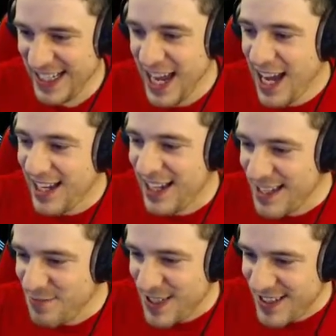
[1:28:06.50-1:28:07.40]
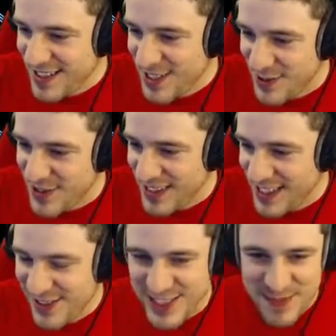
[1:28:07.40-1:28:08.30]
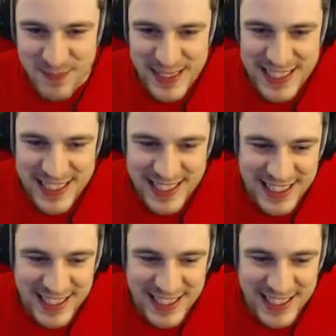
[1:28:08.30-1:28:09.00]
I'm gonna toast your little shippy.